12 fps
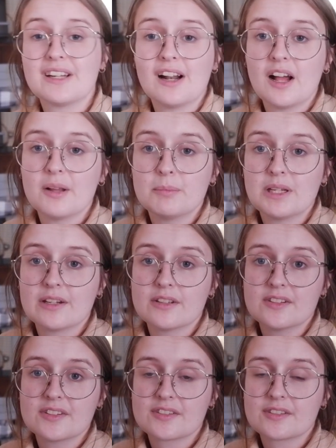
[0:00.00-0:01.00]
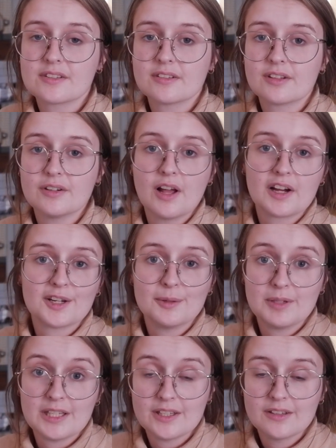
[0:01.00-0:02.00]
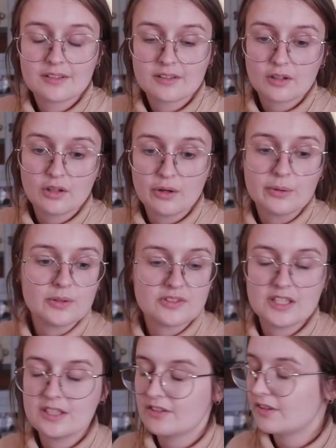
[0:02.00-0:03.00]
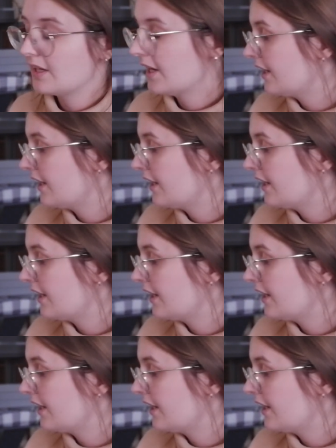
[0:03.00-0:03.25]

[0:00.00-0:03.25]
put it on because they're not going to be closed into the